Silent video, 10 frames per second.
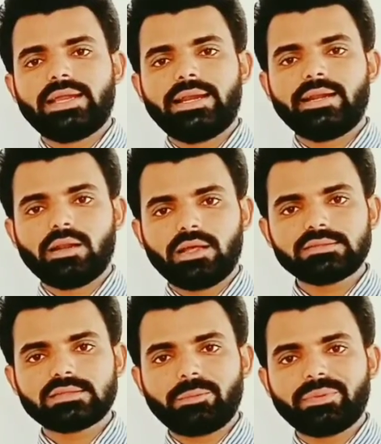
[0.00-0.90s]
and
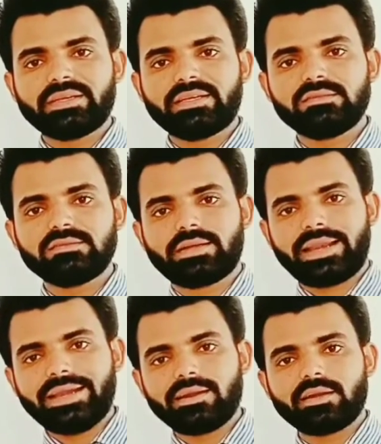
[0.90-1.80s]
last topic is
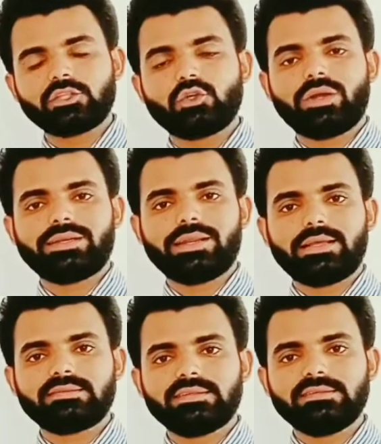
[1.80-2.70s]
trend ratio
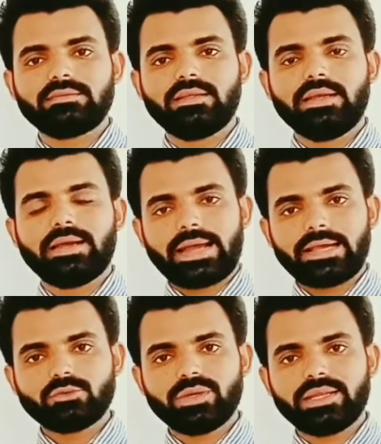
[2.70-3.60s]
analysis,
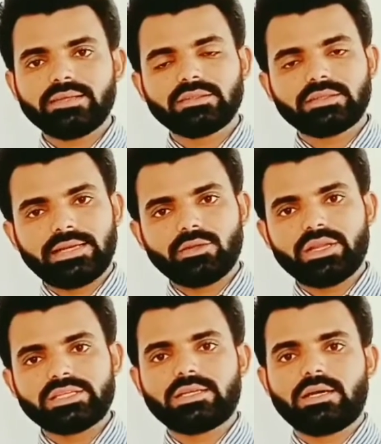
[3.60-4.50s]
as well as the
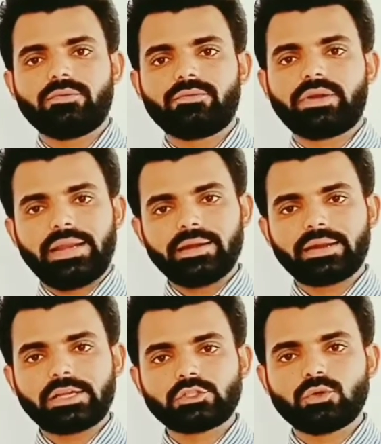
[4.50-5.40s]
calculation of trend
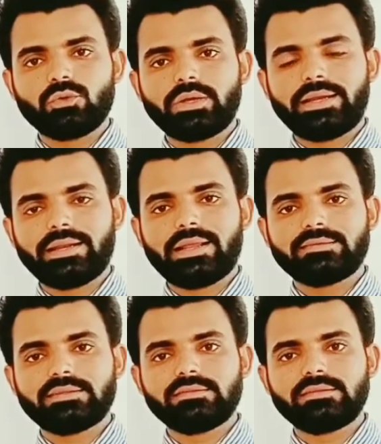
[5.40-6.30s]
ratio
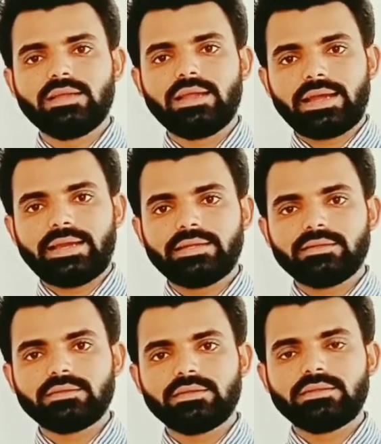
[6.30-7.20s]
analysis
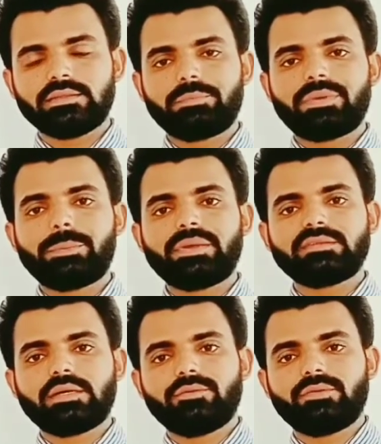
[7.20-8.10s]
and the
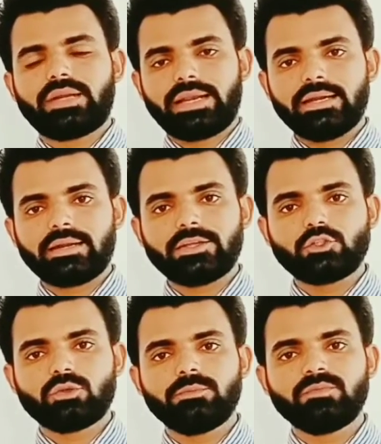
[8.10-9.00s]
purpose of trend
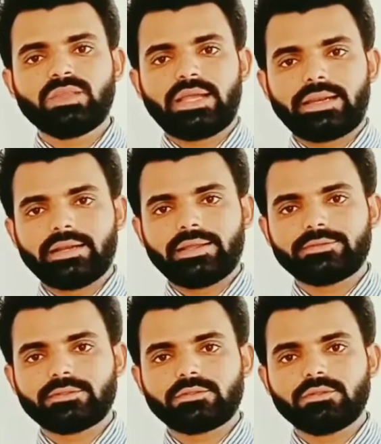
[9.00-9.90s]
ratio
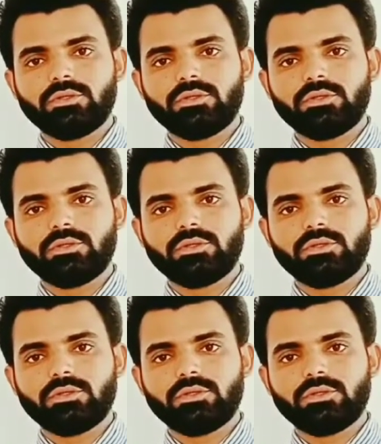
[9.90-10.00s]
analysis.